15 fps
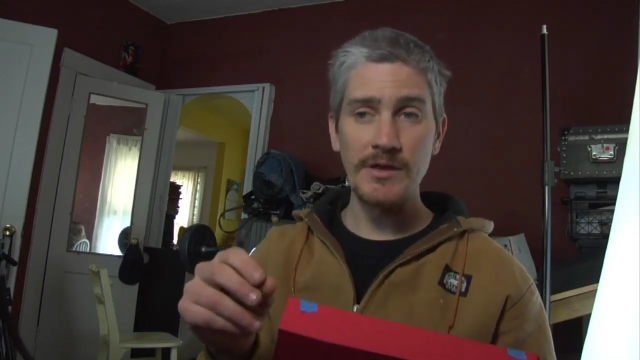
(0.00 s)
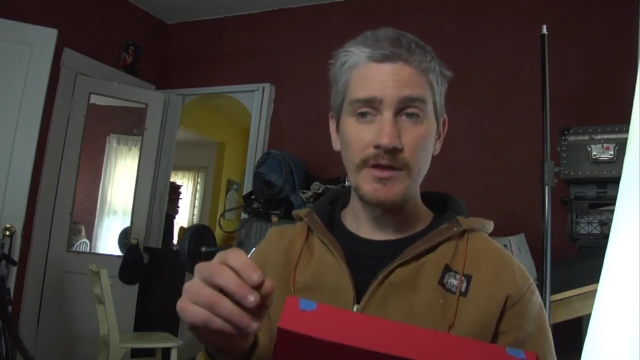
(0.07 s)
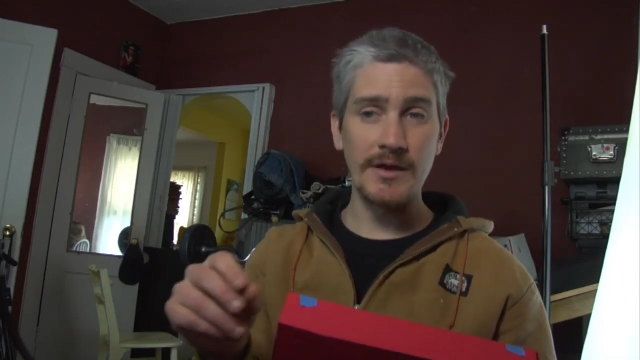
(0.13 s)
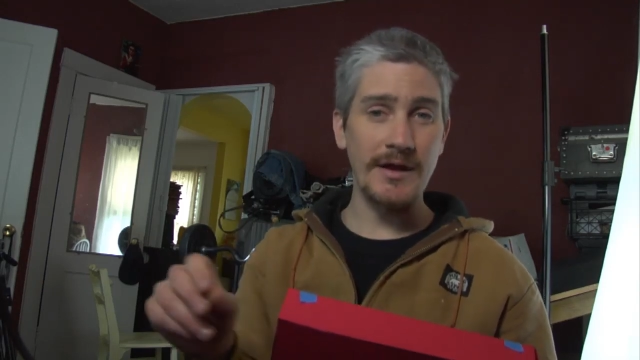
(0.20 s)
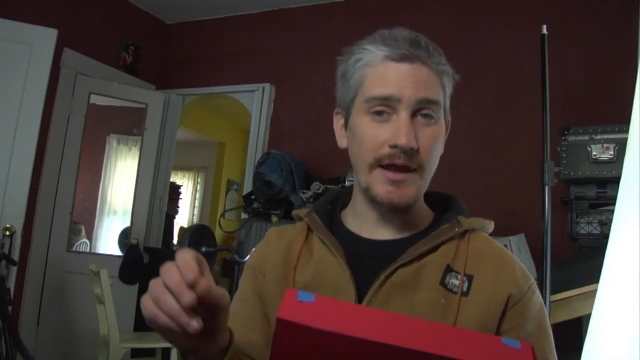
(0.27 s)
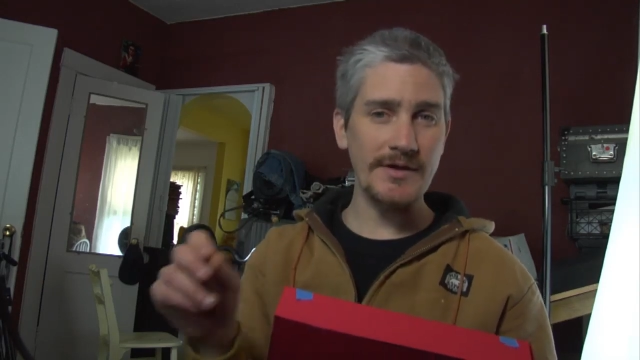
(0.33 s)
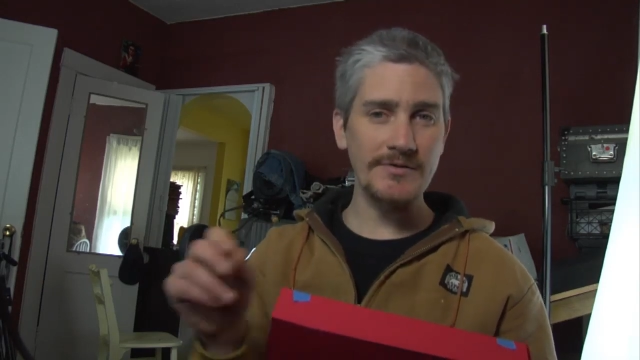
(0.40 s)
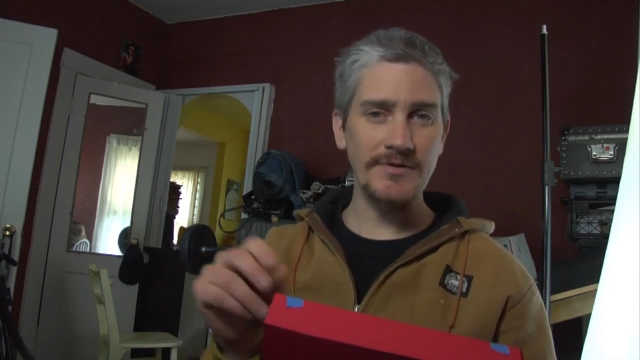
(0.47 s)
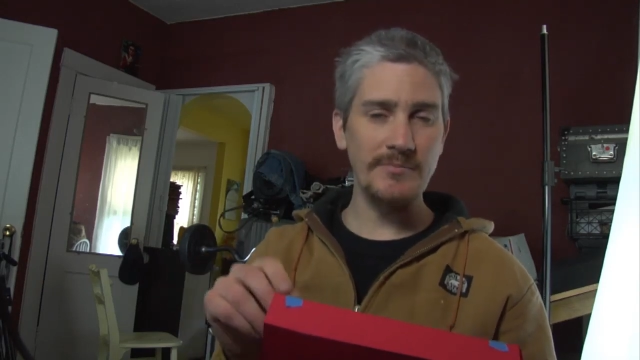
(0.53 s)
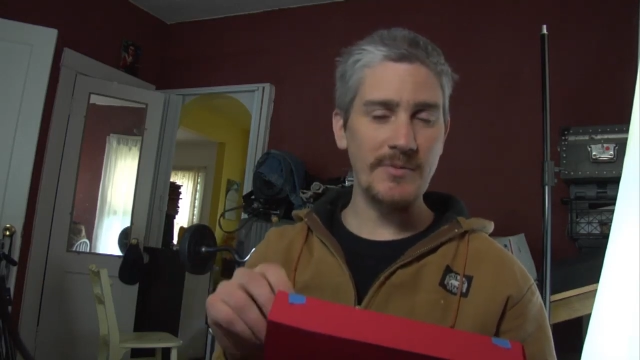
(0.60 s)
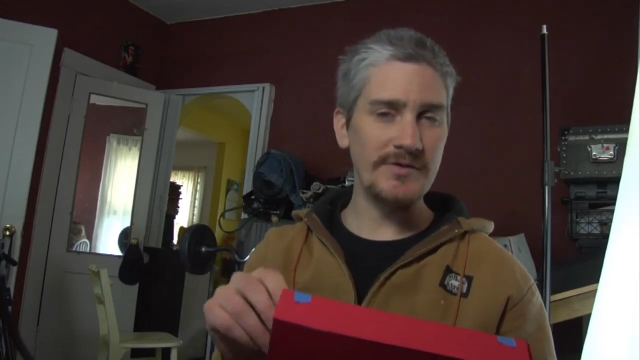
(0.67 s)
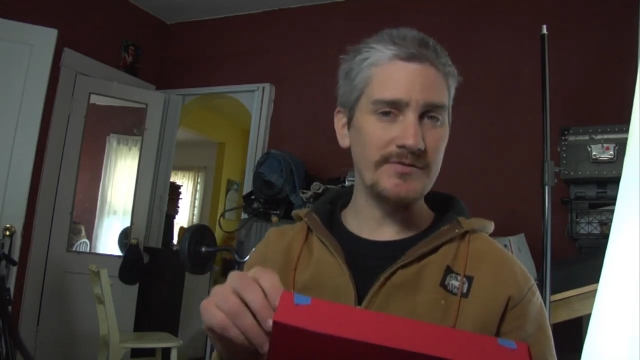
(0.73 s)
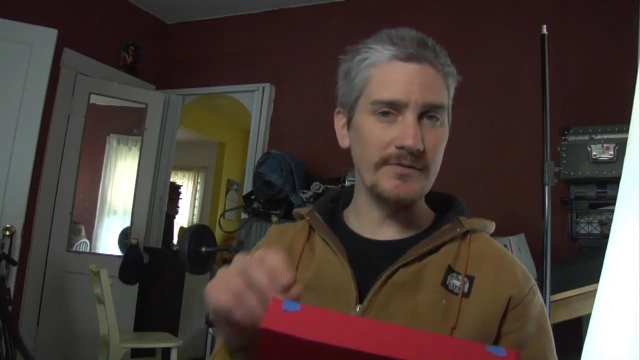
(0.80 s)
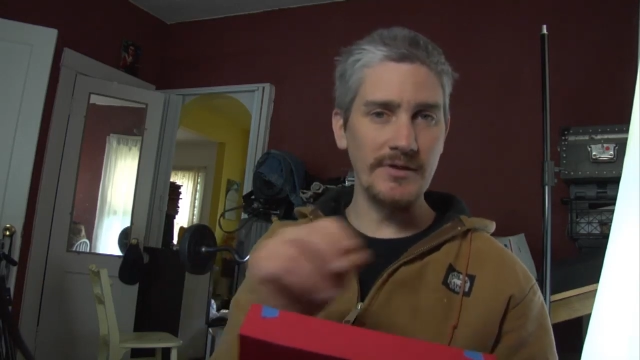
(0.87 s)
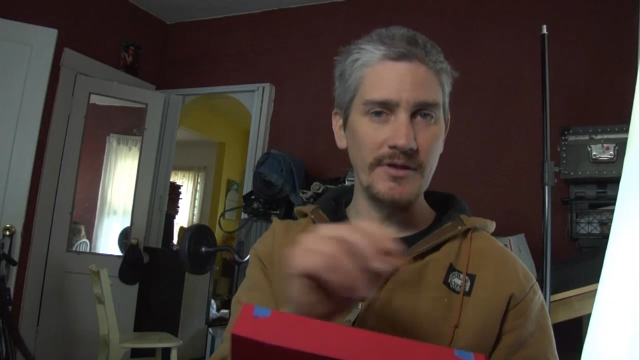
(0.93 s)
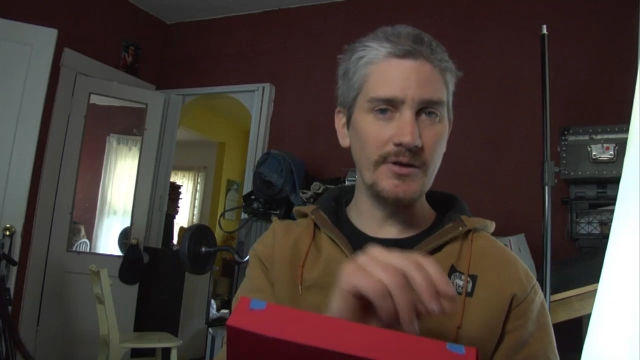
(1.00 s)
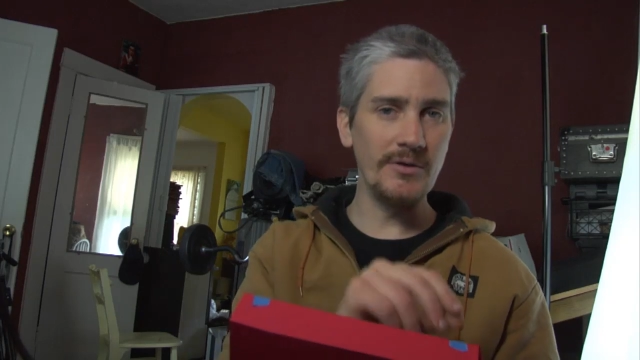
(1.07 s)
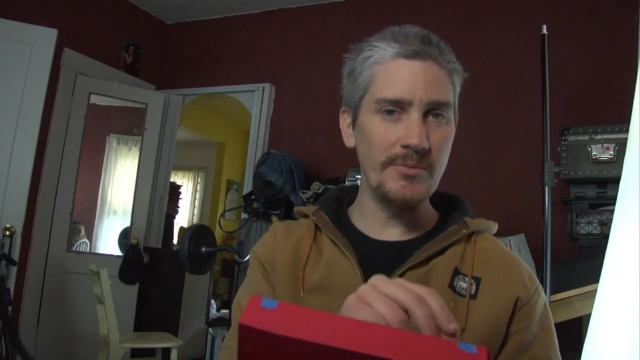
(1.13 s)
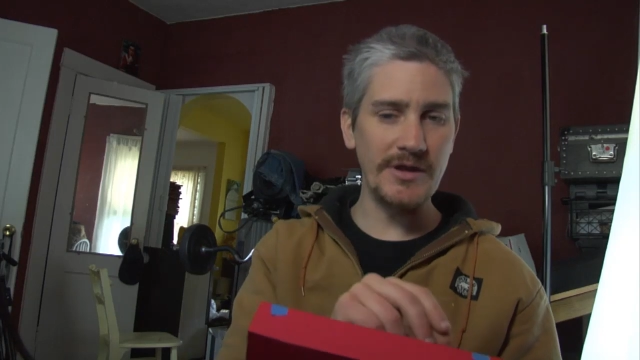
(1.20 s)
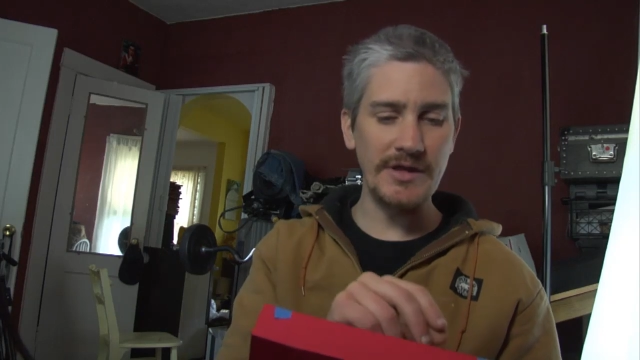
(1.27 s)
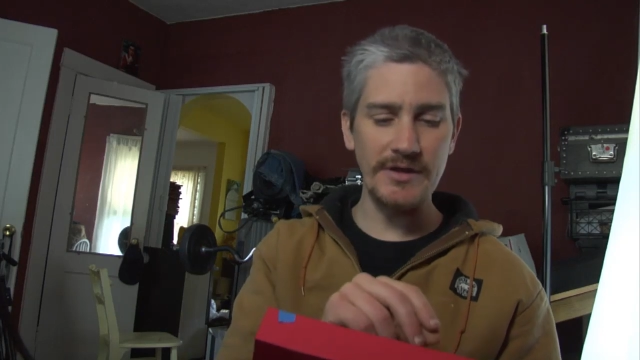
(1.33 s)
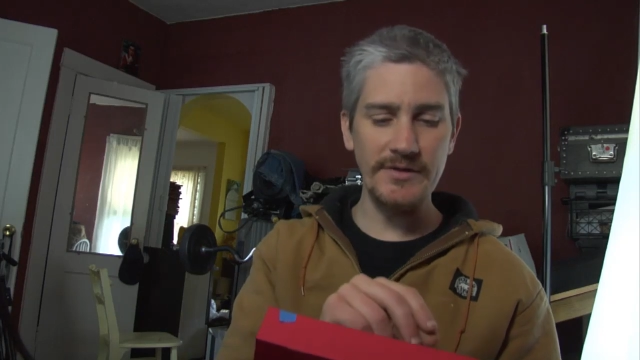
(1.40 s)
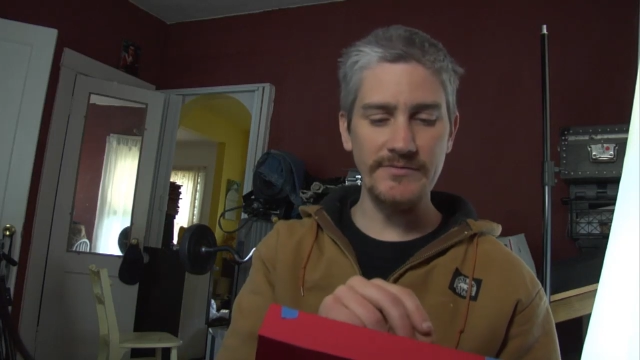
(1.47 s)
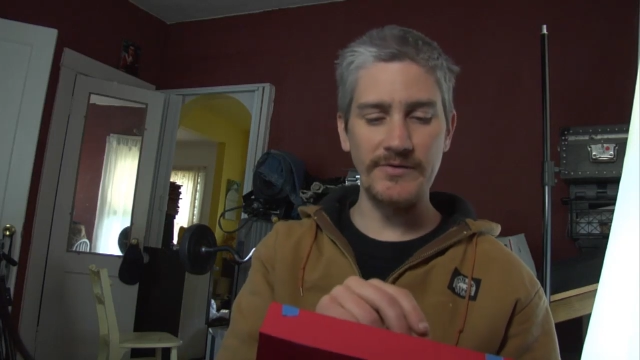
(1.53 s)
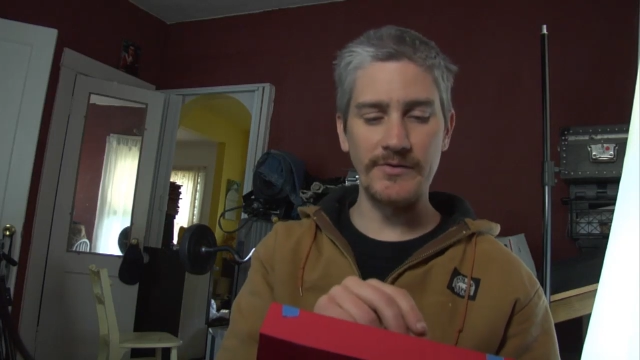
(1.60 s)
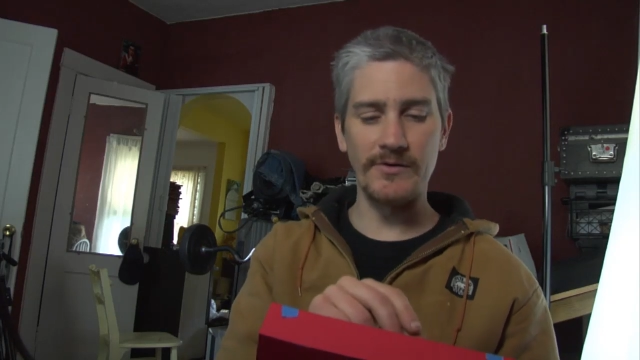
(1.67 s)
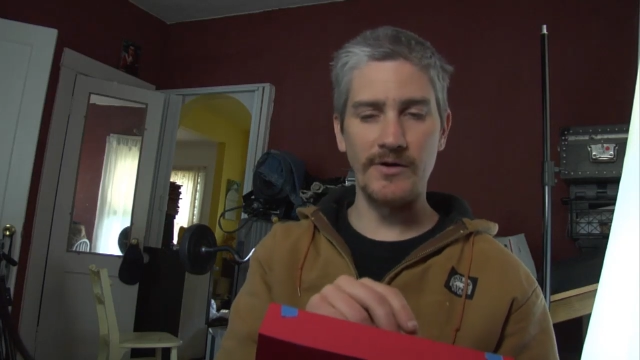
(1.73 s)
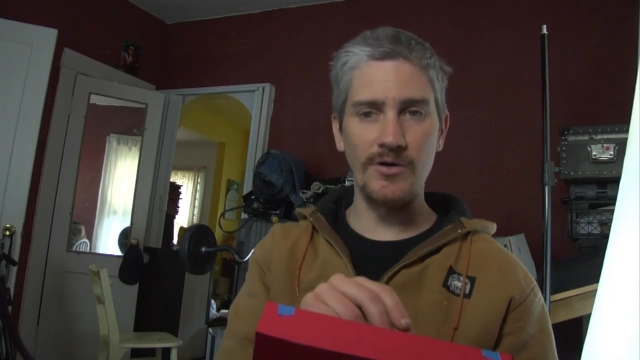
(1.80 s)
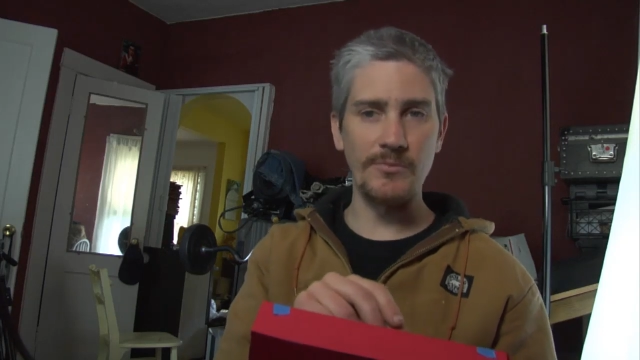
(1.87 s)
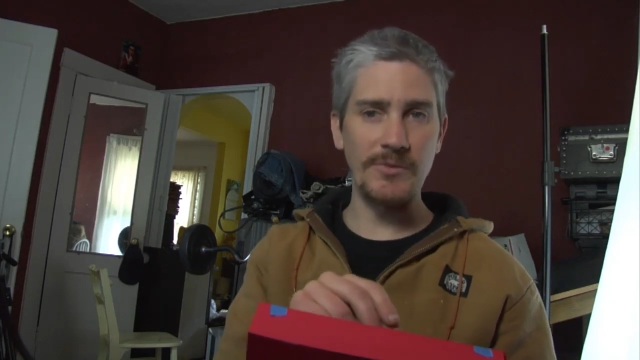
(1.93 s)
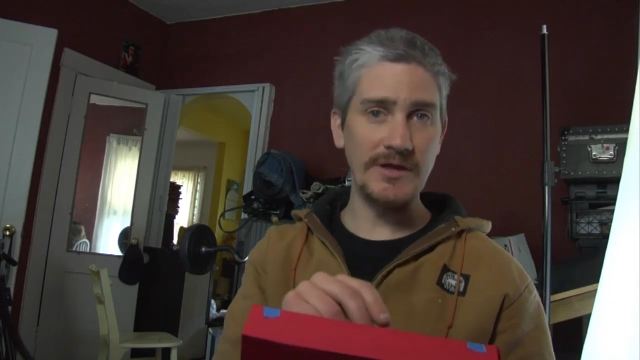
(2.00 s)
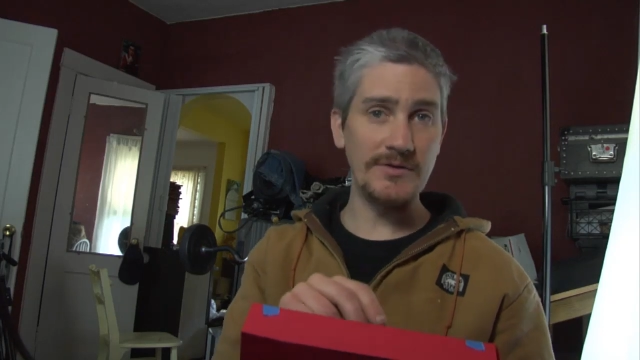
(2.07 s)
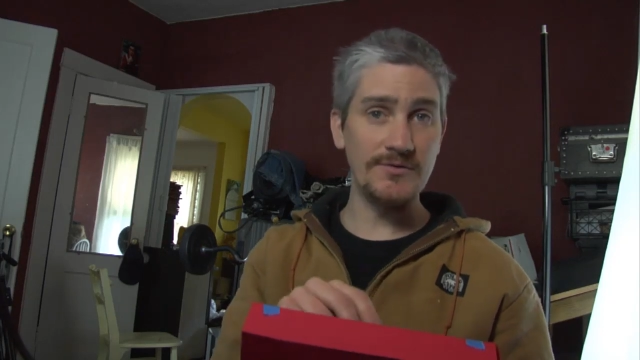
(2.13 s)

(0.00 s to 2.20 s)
and it actually makes it a little bit easier on me